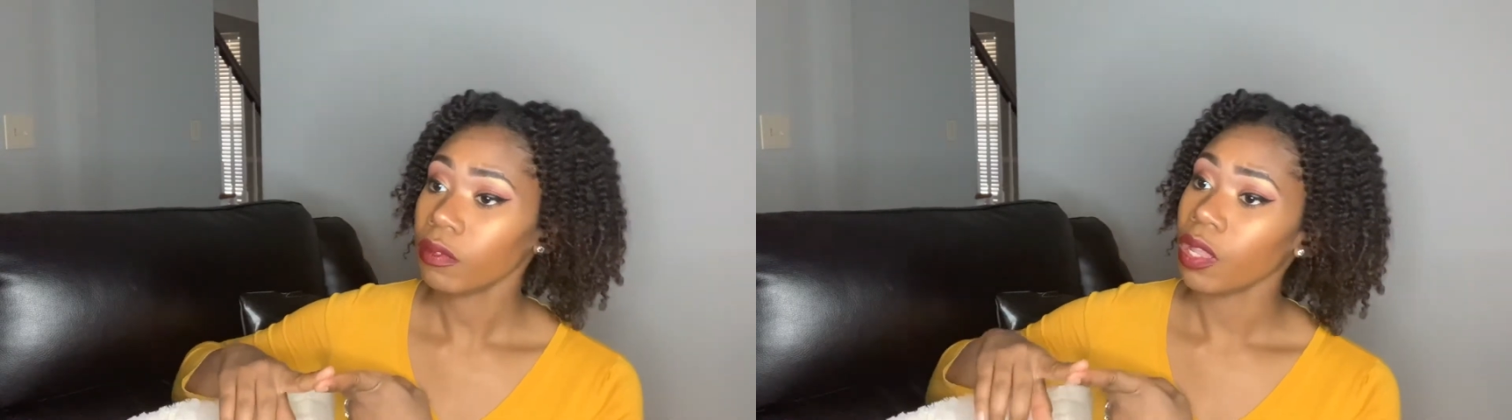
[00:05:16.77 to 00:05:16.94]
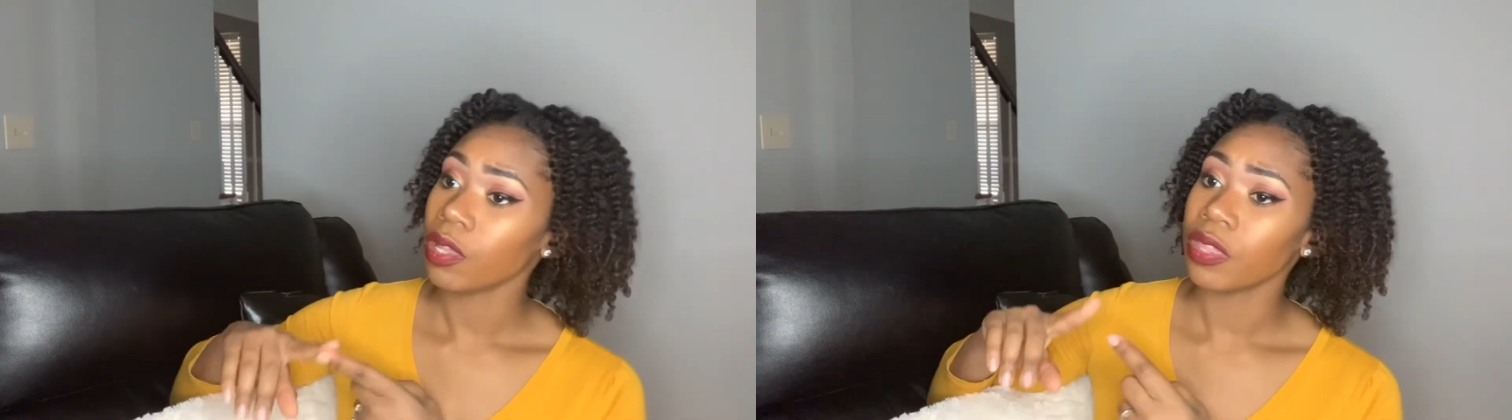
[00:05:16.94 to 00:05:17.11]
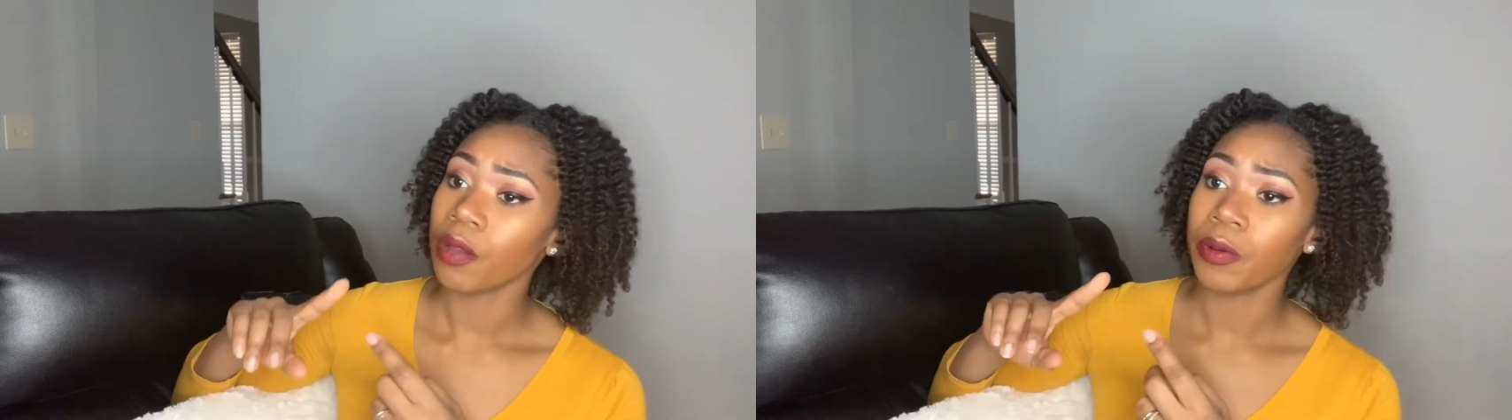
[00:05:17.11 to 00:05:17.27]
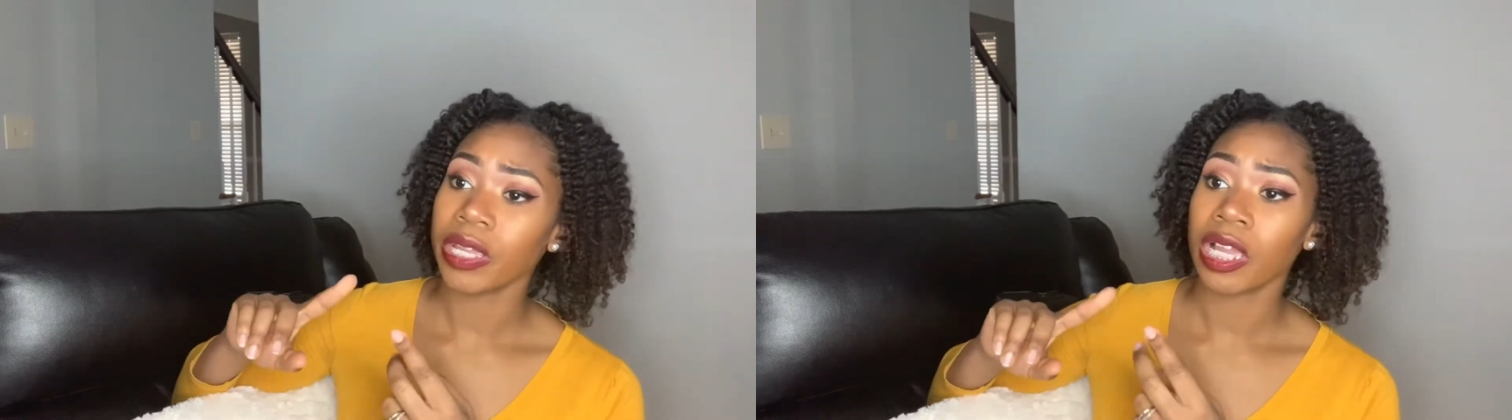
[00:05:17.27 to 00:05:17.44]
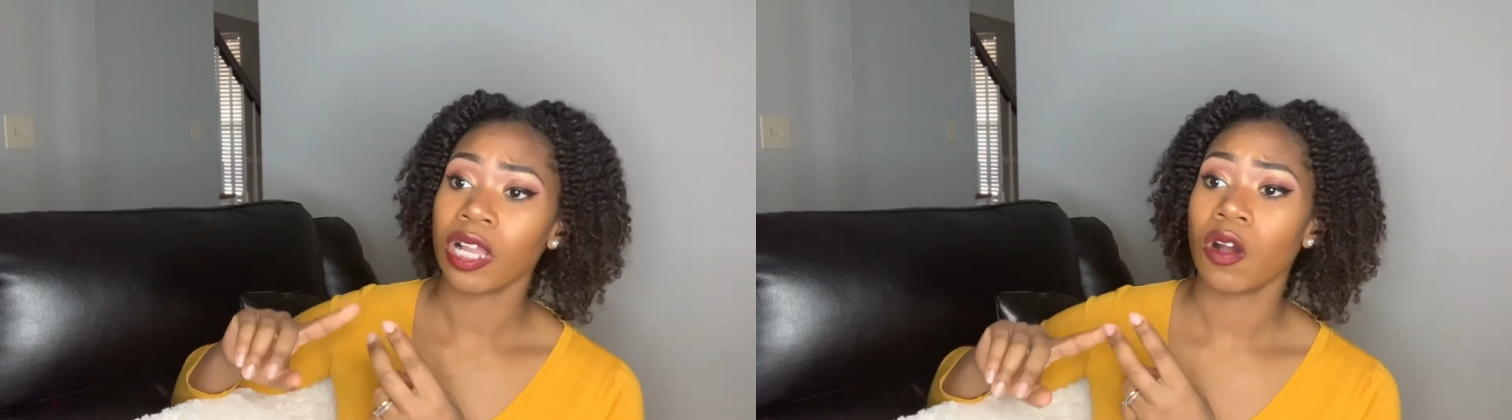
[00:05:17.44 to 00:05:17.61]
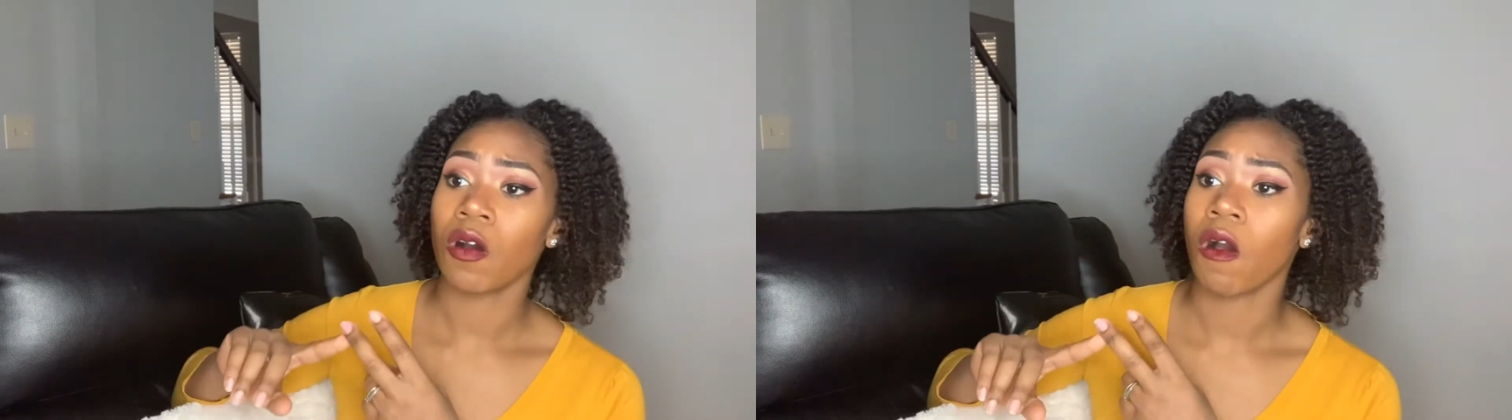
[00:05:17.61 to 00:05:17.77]
that we
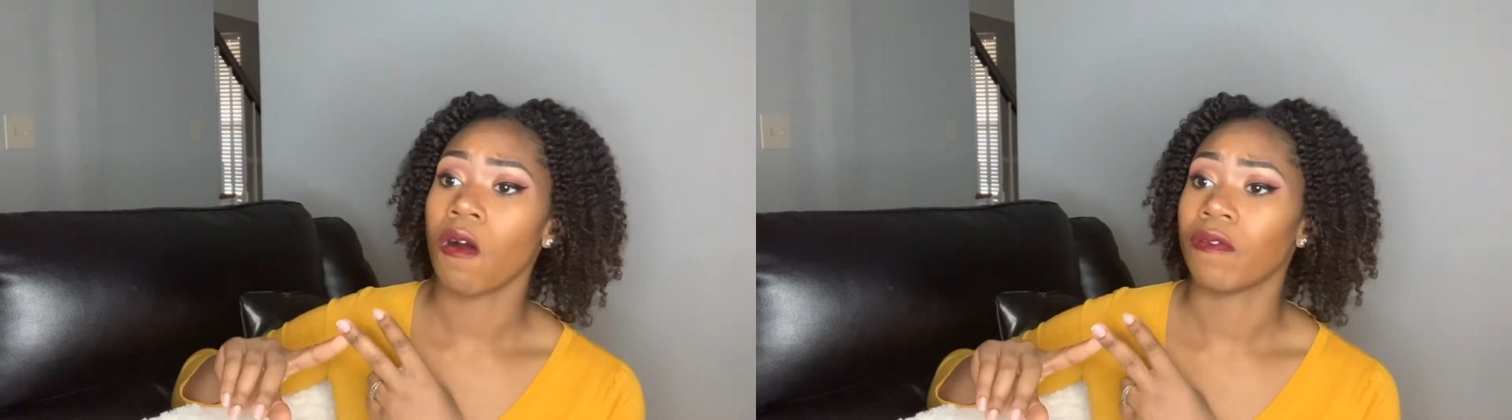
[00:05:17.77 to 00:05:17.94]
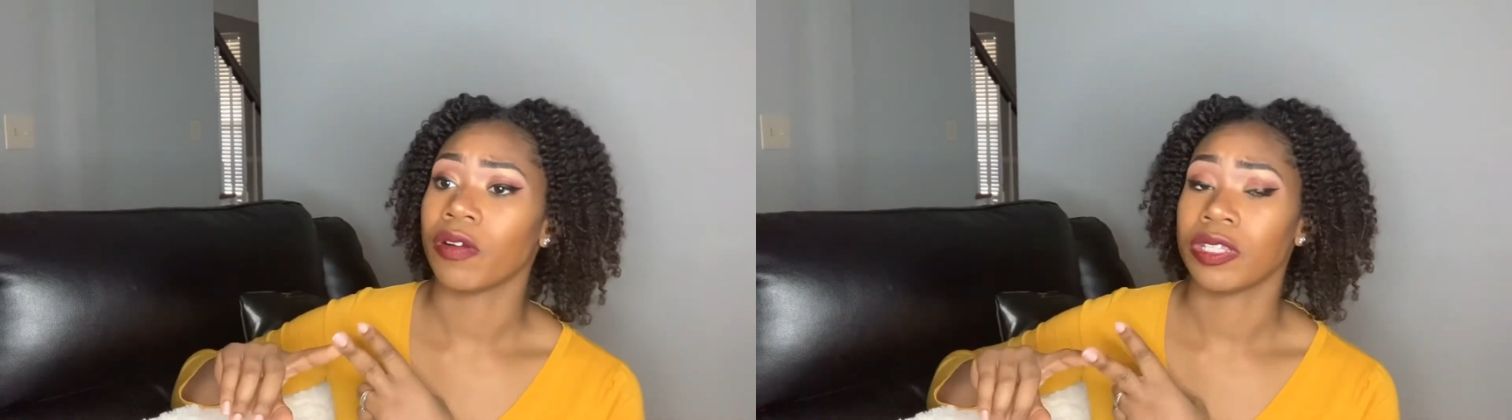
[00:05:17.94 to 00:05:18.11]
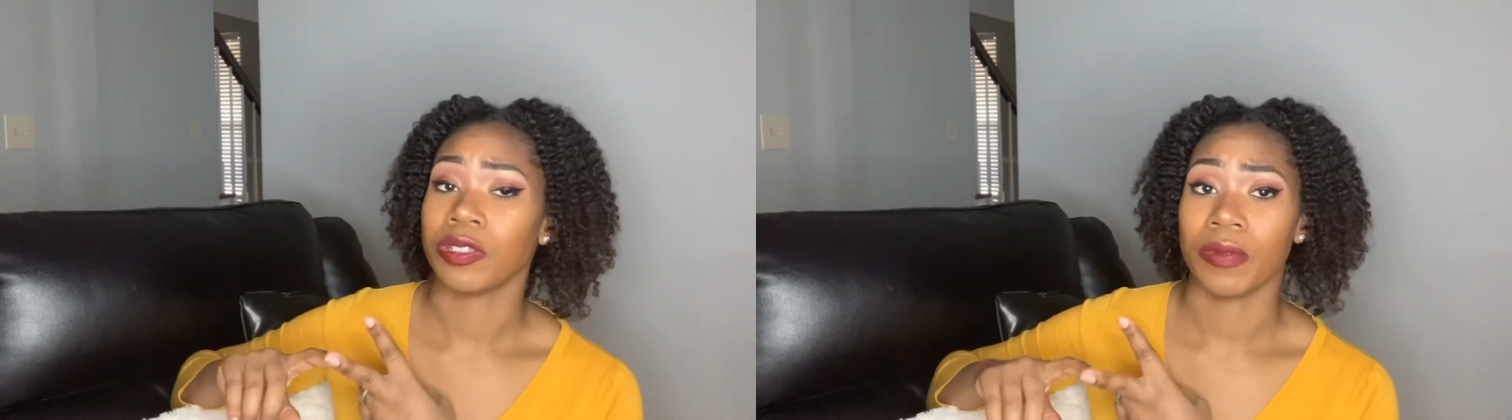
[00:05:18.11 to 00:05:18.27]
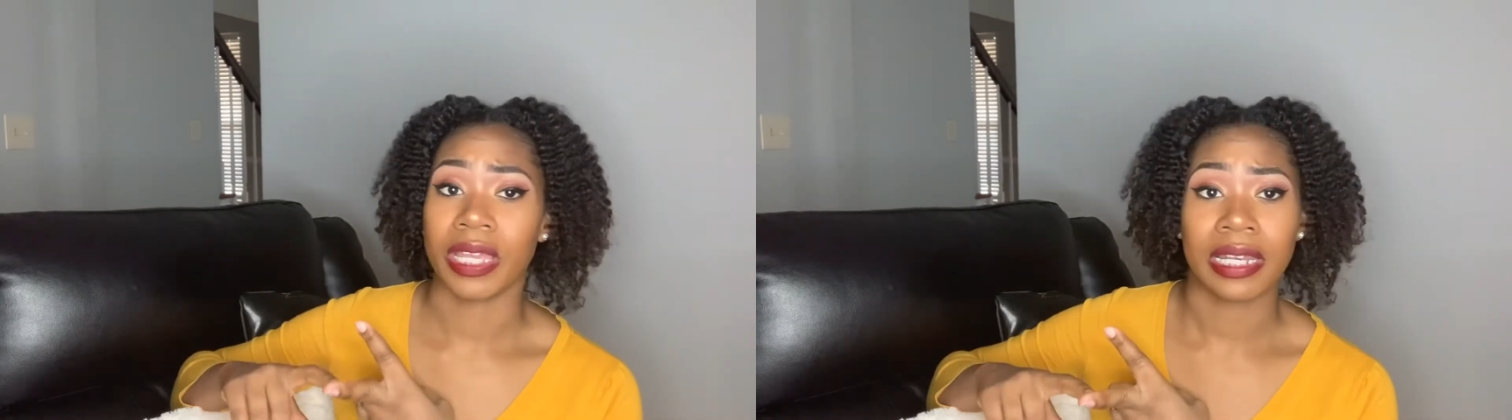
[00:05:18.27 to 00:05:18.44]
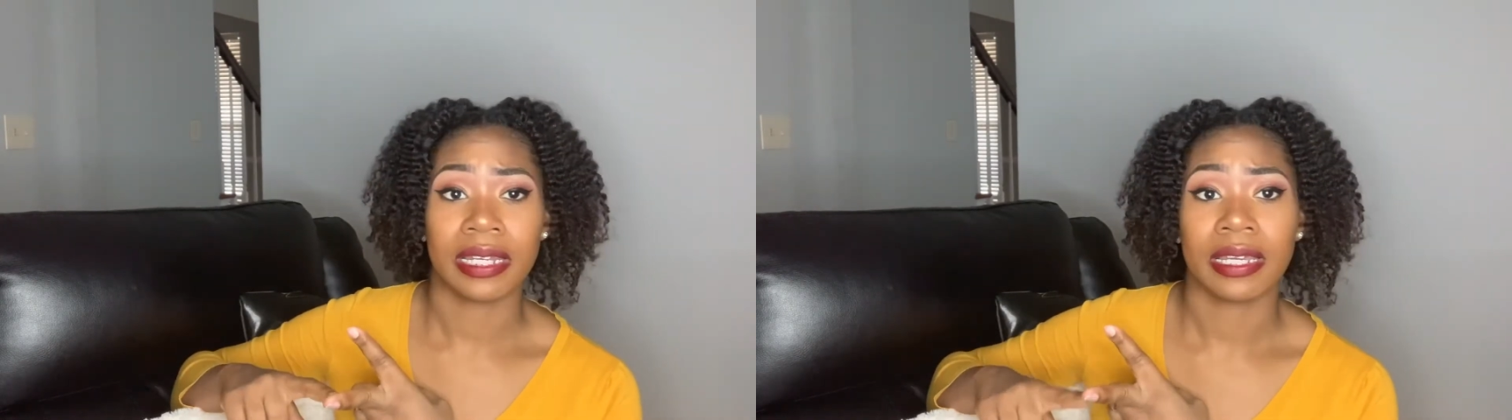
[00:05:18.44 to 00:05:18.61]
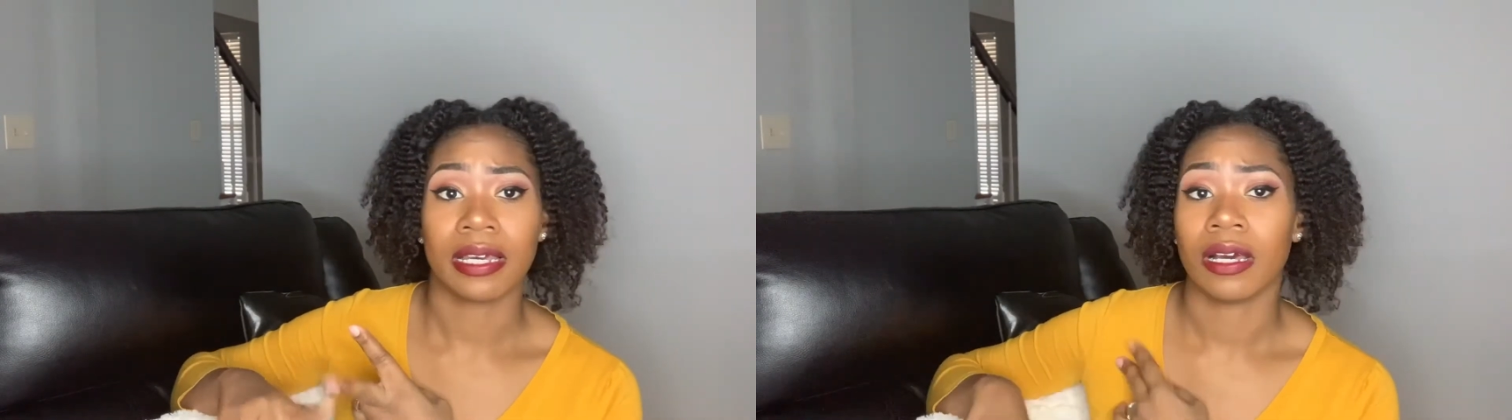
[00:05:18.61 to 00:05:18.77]
can go over to
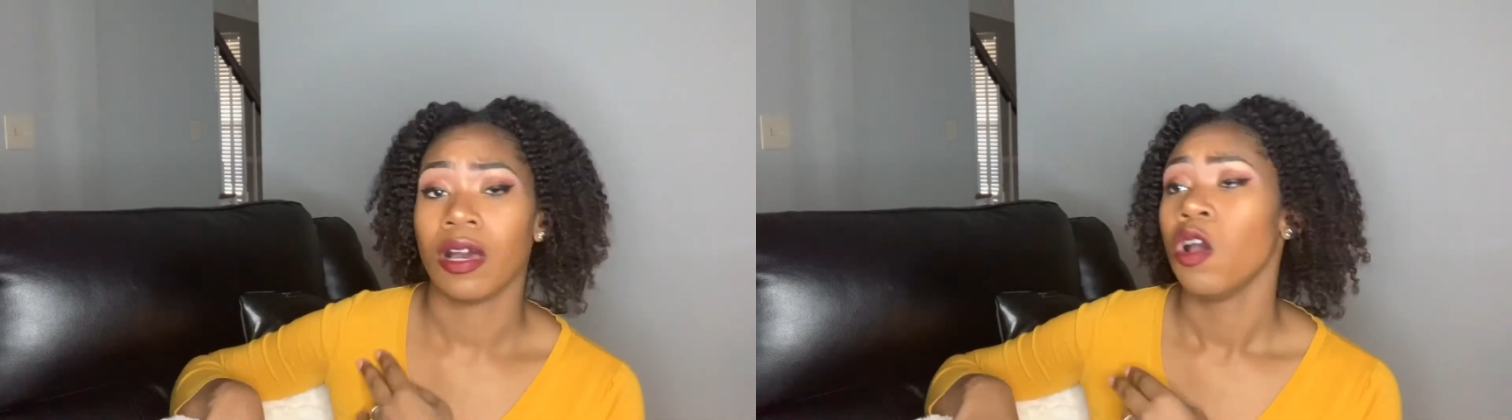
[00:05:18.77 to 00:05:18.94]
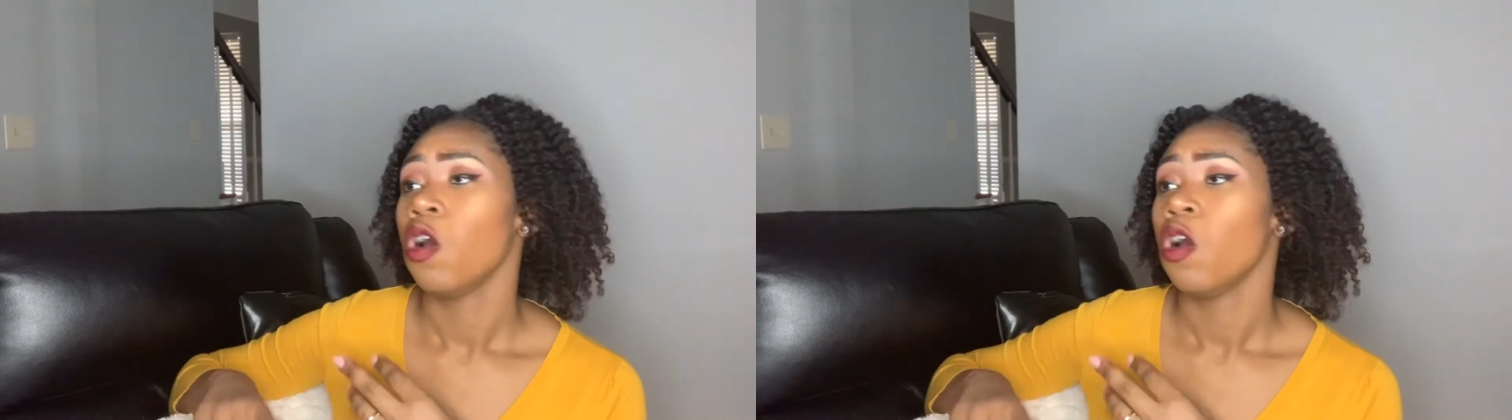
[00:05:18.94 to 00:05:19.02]
India,